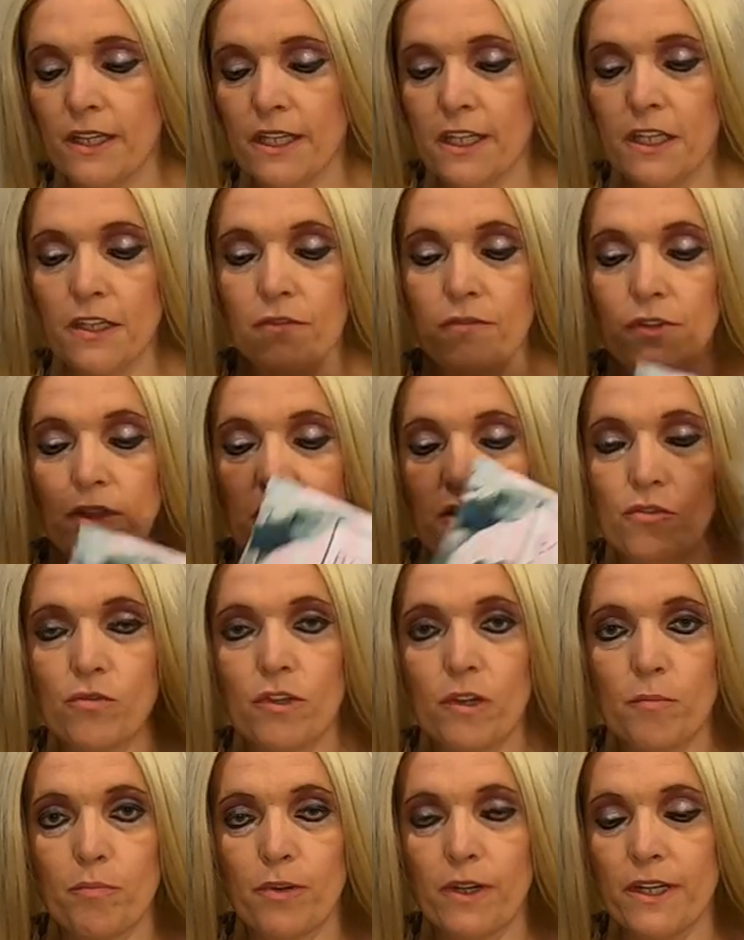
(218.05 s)

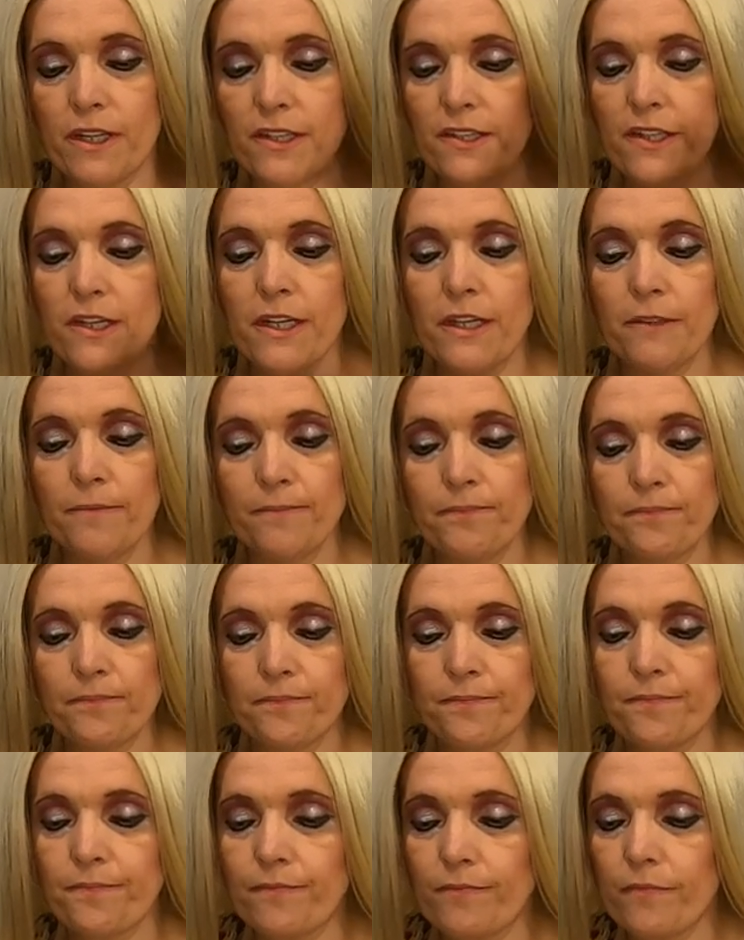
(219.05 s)
individual pricing,
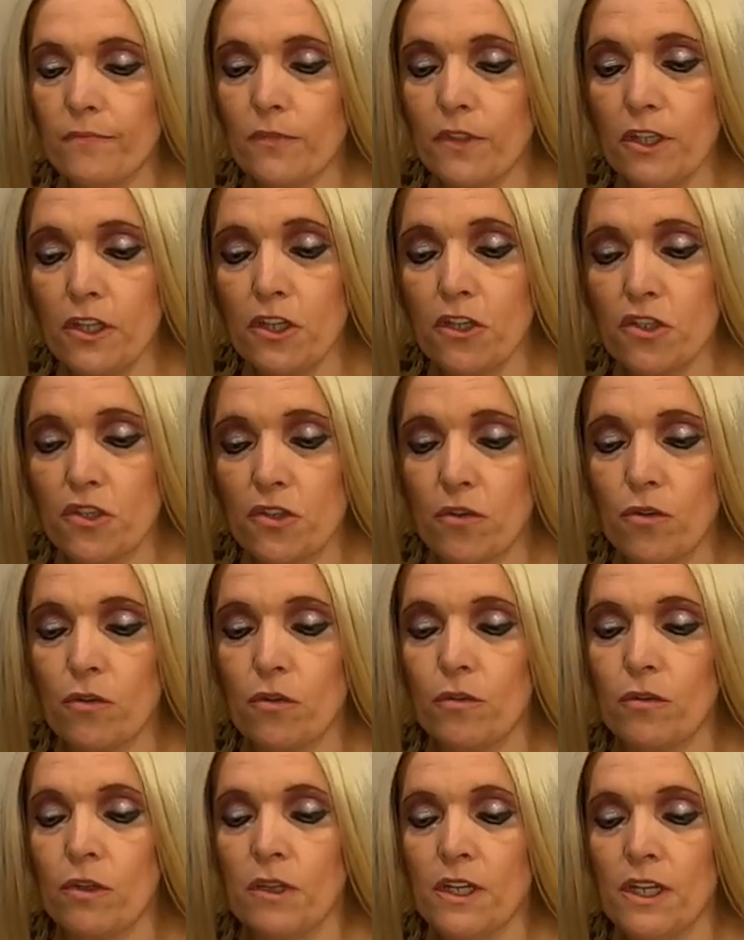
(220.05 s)

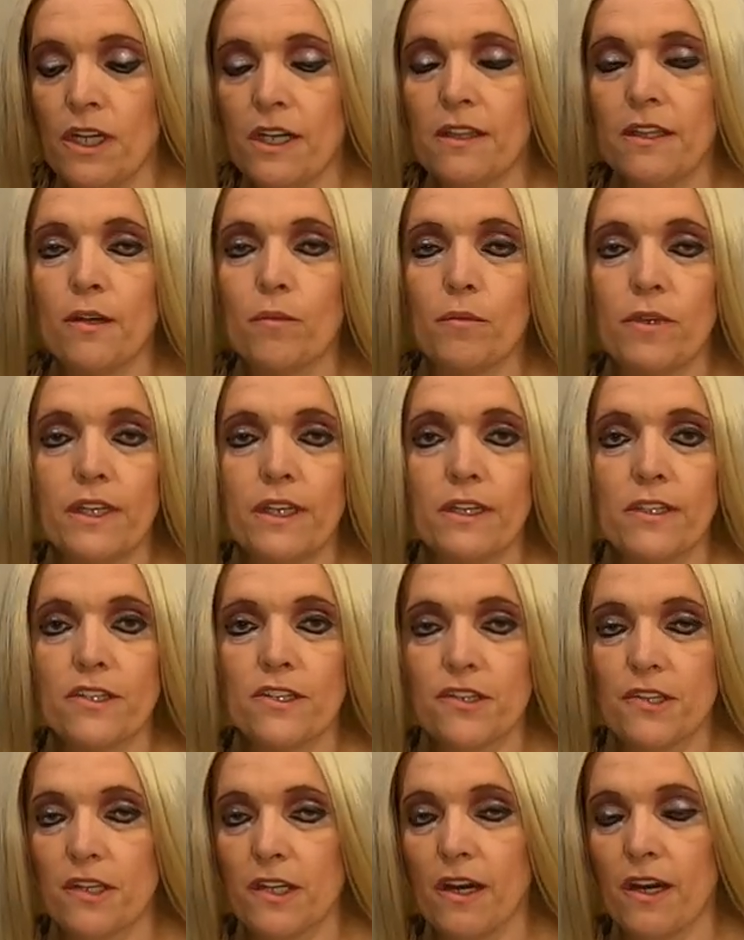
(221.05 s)
so that we can
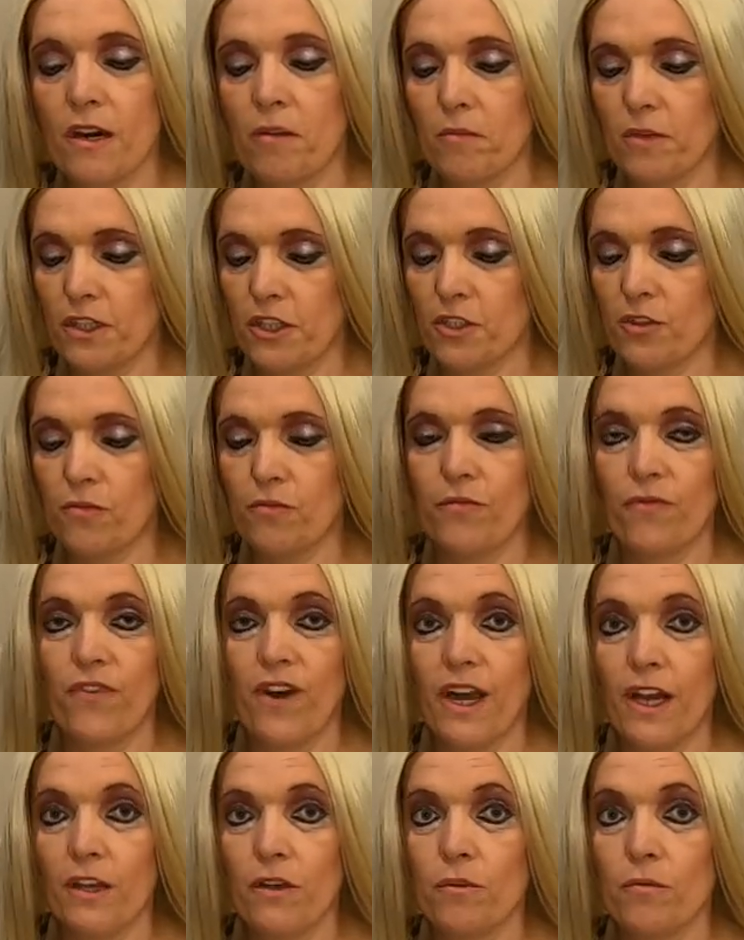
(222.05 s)
see how much
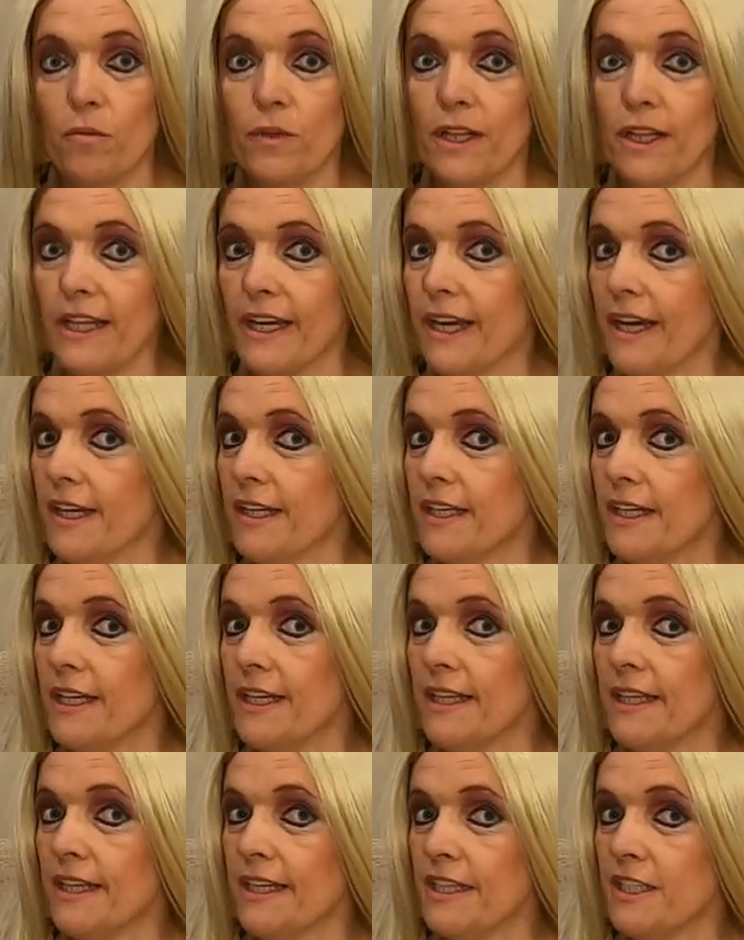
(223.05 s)
value we'll get
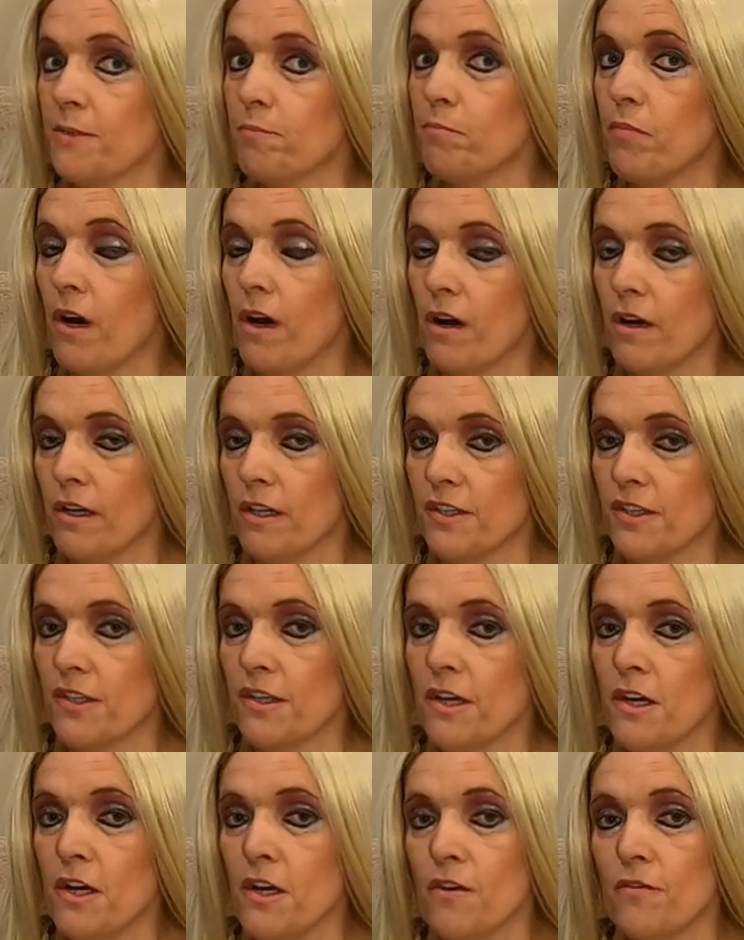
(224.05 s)
in this box
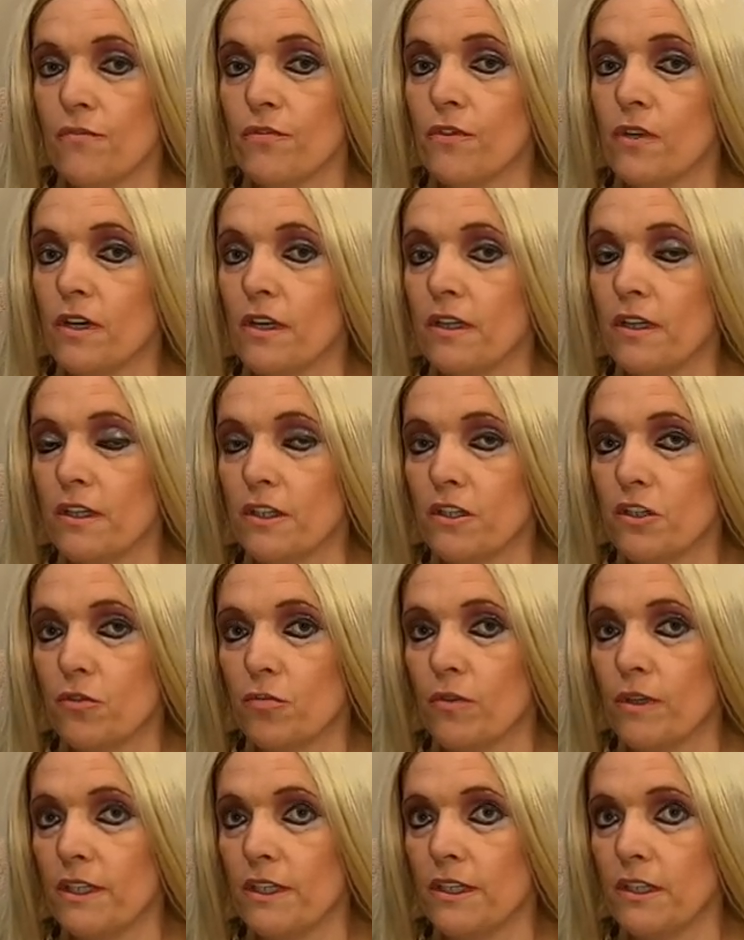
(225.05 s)
for our
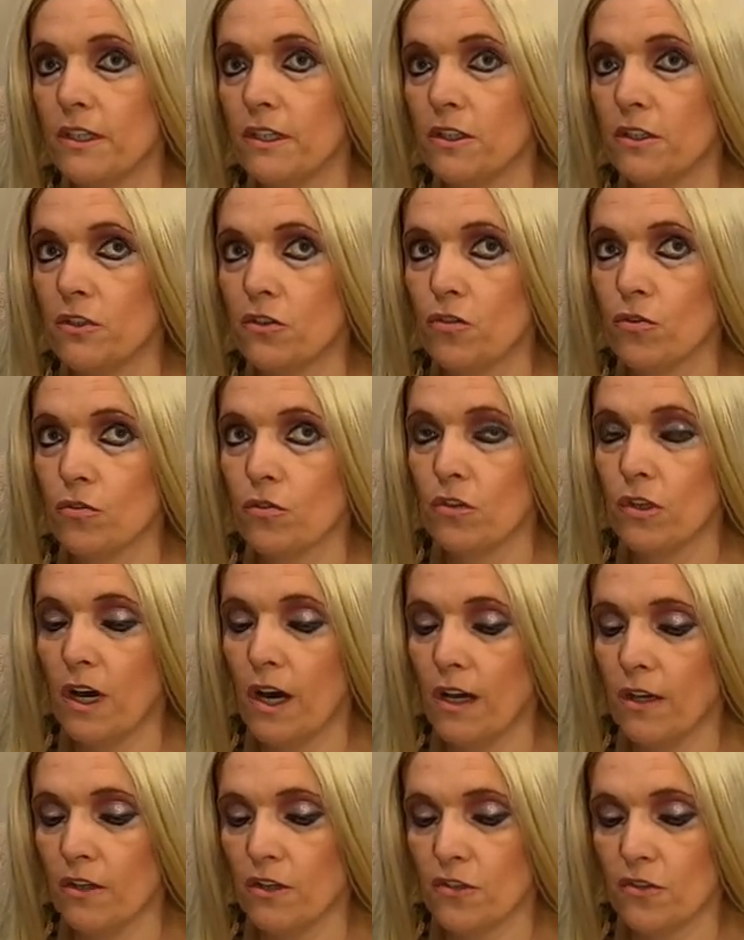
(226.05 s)

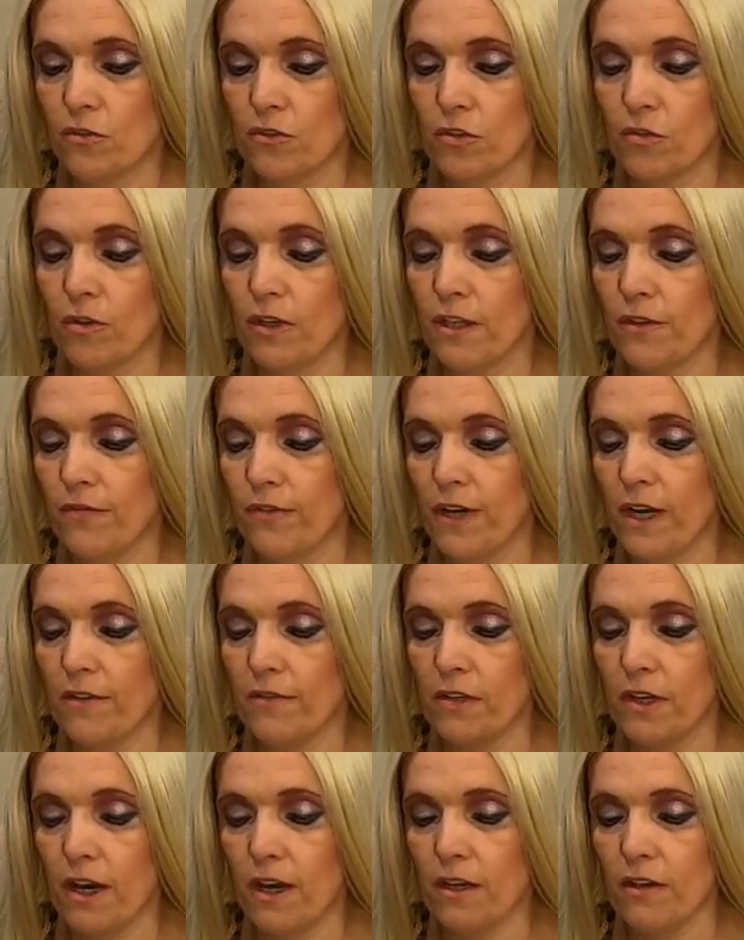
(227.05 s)
$22 or
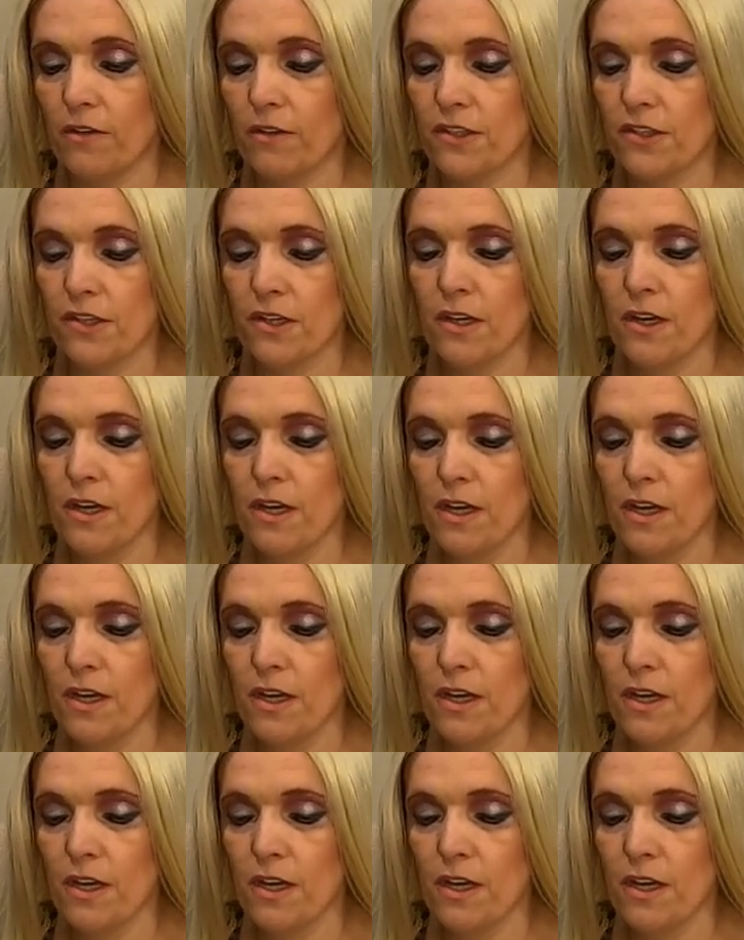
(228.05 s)
$25